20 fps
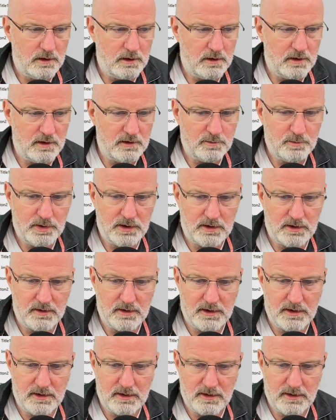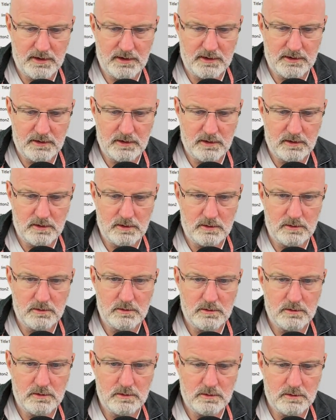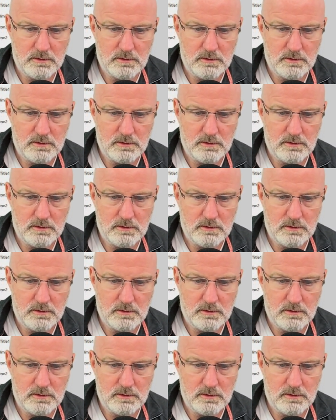Let's pick that and go.